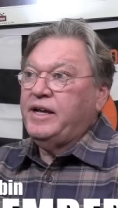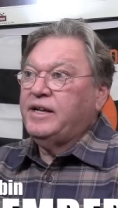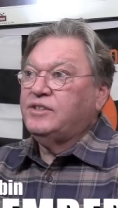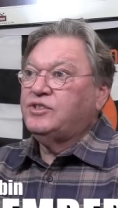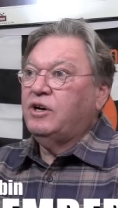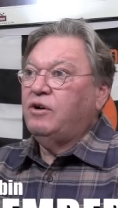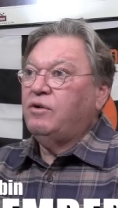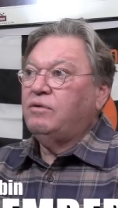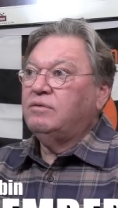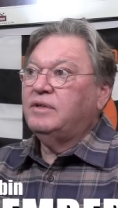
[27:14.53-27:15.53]
And
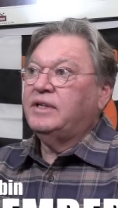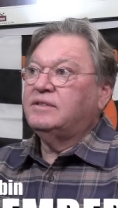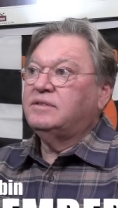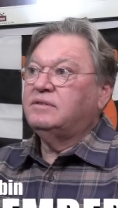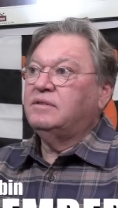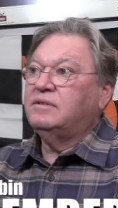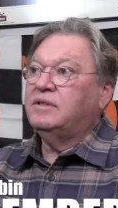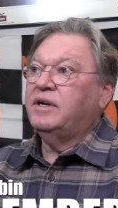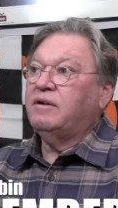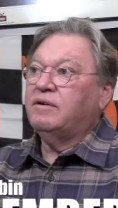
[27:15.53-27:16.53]
so it's
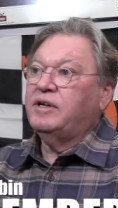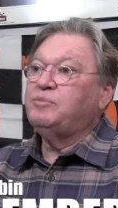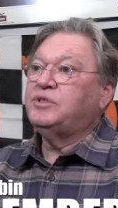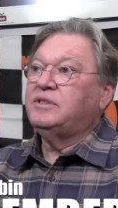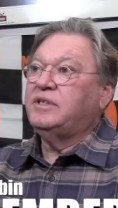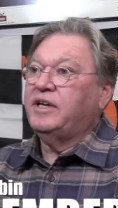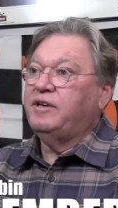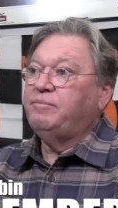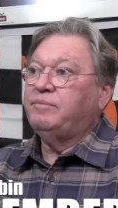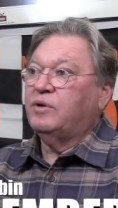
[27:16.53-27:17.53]
their IMSA
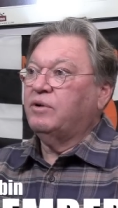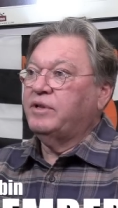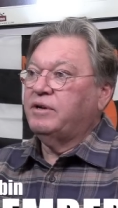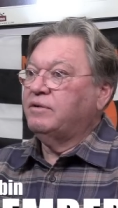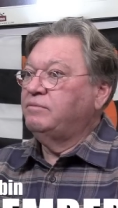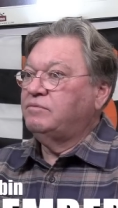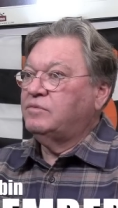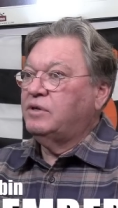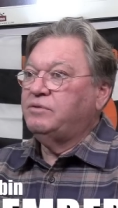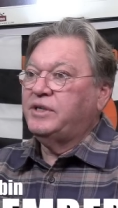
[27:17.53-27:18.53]
team or their
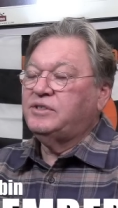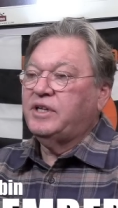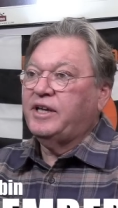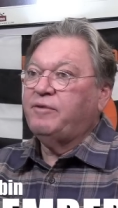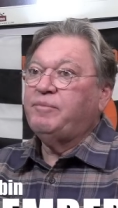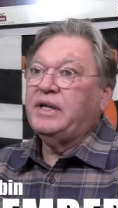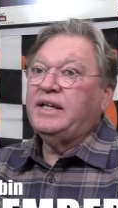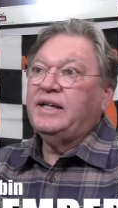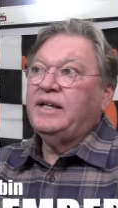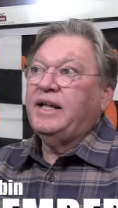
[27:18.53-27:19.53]
road race team.
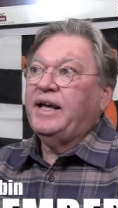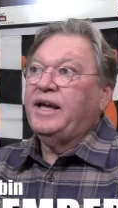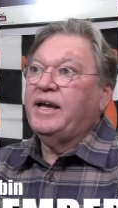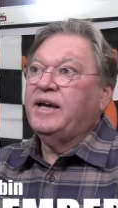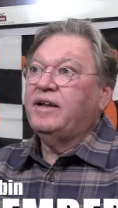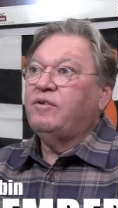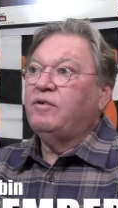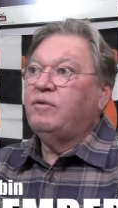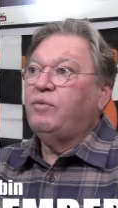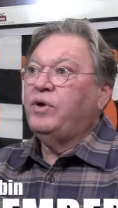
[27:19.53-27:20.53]

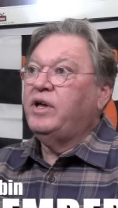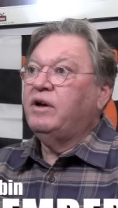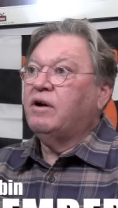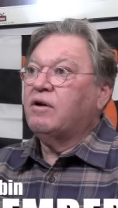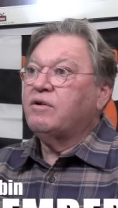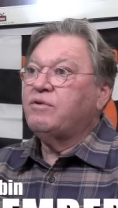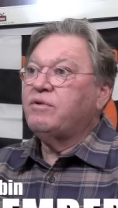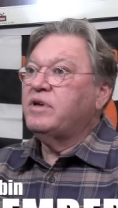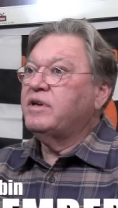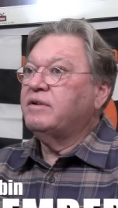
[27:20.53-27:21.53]
And we are
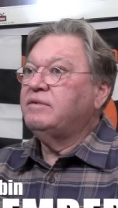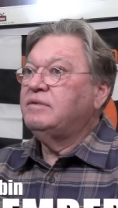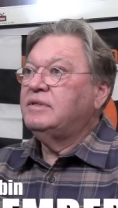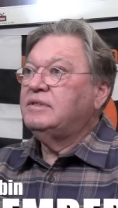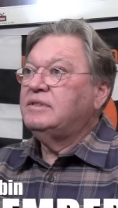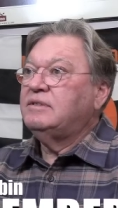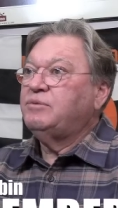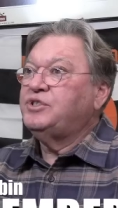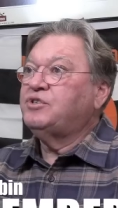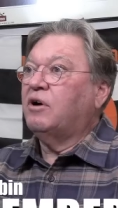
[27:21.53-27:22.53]
doing,
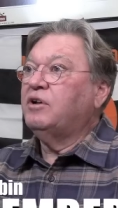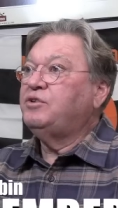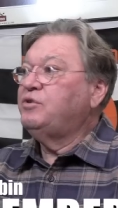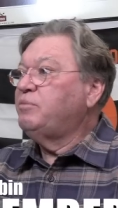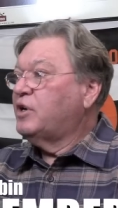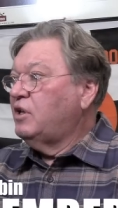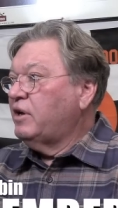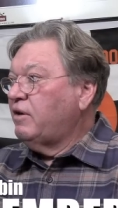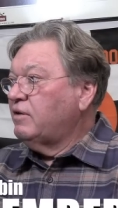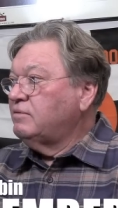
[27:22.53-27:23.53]
we started doing
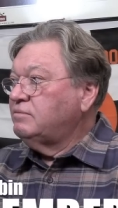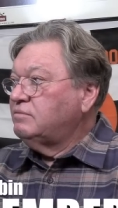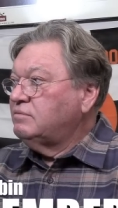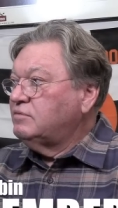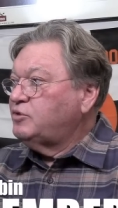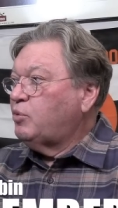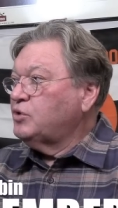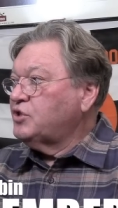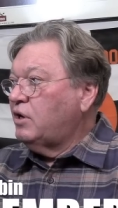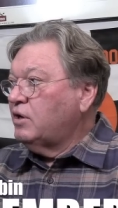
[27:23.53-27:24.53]
McLaren
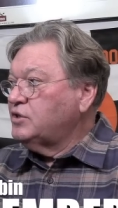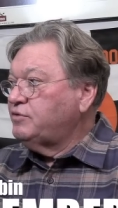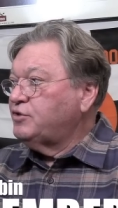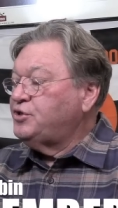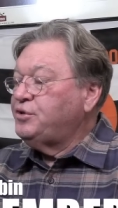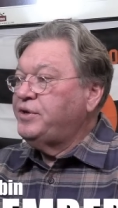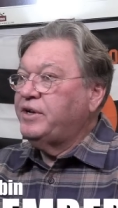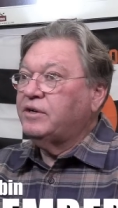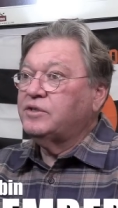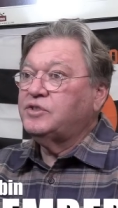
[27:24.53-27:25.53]
sports cars for 2
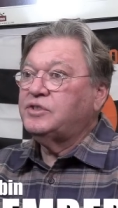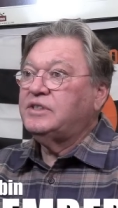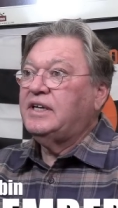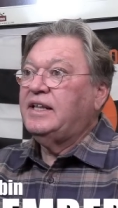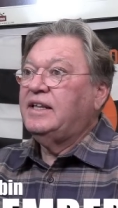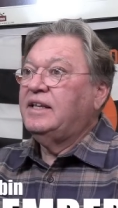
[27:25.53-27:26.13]
years.